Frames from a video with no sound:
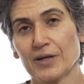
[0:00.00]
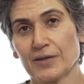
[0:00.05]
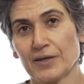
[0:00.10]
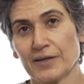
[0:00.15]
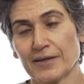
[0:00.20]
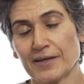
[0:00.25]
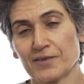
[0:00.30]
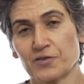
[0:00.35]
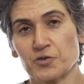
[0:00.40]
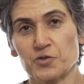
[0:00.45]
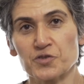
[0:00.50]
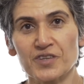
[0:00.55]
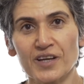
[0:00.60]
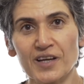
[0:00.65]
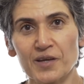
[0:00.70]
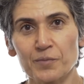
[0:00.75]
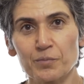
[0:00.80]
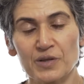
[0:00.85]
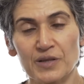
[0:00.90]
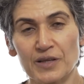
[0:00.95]
I hate to
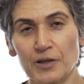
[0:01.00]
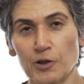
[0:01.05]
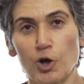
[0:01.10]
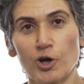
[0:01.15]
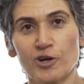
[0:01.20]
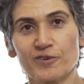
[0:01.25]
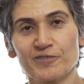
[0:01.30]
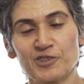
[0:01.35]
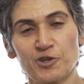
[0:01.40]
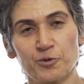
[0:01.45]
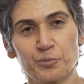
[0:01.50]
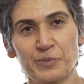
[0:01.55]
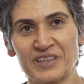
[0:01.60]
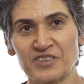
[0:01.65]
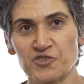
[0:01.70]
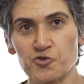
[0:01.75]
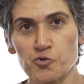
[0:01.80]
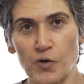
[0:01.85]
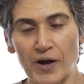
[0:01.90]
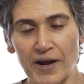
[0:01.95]
say it, but a lot of it are
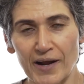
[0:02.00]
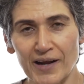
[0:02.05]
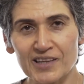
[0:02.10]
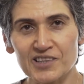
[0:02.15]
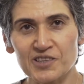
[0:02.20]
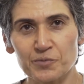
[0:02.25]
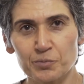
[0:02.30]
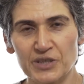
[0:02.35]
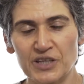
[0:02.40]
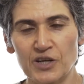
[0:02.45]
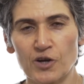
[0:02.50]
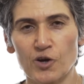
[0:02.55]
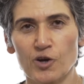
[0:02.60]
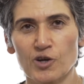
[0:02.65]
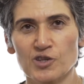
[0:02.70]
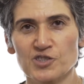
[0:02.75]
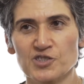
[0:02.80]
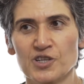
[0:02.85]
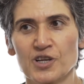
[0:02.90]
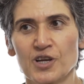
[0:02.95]
being tracked
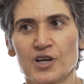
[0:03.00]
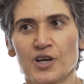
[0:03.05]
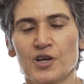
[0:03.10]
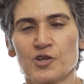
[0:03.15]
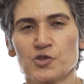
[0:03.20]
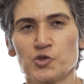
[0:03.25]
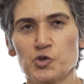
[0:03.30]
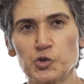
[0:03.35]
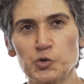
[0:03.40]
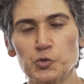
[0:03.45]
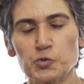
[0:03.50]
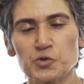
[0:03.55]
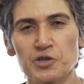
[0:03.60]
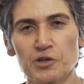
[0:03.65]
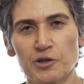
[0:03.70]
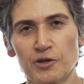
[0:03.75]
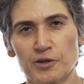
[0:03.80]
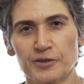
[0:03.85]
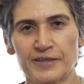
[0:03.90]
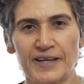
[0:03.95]
because to use a
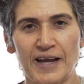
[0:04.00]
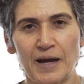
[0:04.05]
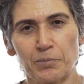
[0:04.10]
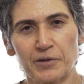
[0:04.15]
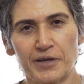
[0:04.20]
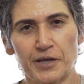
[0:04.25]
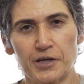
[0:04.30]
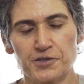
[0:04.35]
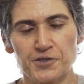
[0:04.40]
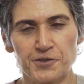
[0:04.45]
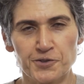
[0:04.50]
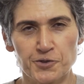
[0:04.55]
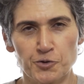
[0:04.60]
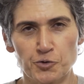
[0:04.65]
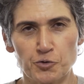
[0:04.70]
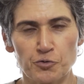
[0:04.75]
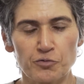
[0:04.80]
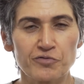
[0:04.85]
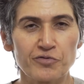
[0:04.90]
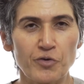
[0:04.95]
lot of the applications
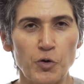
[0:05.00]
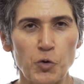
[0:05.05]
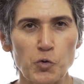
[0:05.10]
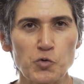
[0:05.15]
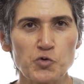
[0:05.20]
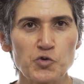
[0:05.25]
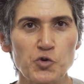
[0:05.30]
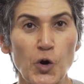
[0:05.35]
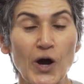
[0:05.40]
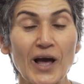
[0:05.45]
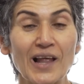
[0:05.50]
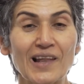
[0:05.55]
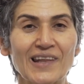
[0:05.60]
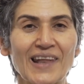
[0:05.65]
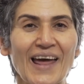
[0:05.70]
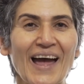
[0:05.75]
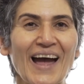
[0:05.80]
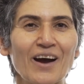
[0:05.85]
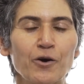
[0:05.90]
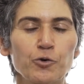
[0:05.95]
on your phone, you
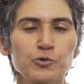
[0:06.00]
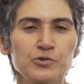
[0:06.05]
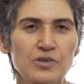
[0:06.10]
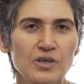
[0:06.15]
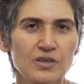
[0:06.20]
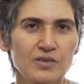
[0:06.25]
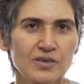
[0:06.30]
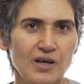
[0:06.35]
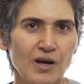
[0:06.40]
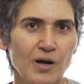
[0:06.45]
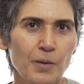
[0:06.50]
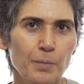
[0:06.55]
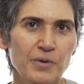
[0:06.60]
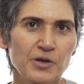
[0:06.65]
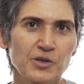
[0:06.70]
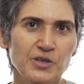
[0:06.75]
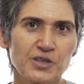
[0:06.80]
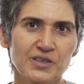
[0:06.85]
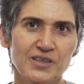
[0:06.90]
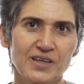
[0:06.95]
allowed the
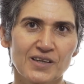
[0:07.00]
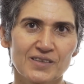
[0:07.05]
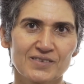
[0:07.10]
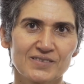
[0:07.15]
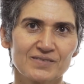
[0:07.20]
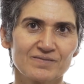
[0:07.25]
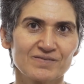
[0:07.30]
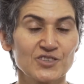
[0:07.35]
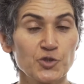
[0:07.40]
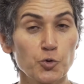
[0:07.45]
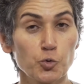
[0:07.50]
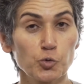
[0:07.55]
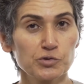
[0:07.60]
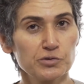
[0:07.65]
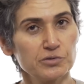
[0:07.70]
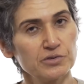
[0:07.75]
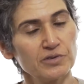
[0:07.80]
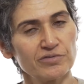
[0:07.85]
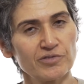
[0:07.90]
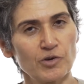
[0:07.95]
company that sold
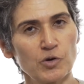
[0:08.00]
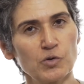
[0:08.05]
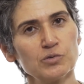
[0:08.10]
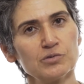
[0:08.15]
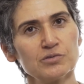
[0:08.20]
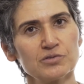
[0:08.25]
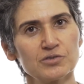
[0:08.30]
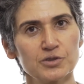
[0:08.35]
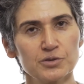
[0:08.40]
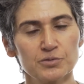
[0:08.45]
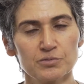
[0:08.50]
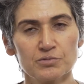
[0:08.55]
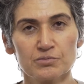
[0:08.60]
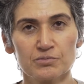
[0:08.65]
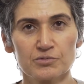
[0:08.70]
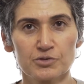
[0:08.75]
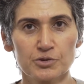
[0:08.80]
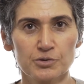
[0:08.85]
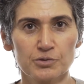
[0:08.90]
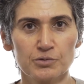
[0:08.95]
you the phone
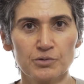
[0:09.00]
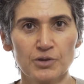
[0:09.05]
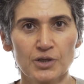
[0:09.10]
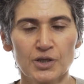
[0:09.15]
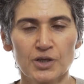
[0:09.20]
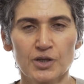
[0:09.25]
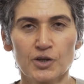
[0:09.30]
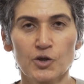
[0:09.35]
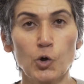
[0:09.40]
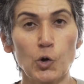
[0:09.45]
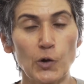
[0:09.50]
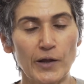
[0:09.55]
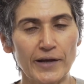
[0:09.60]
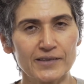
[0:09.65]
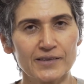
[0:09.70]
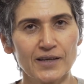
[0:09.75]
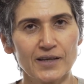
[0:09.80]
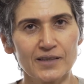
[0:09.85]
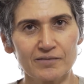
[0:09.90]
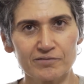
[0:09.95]
to
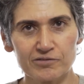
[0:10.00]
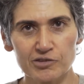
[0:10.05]
collect that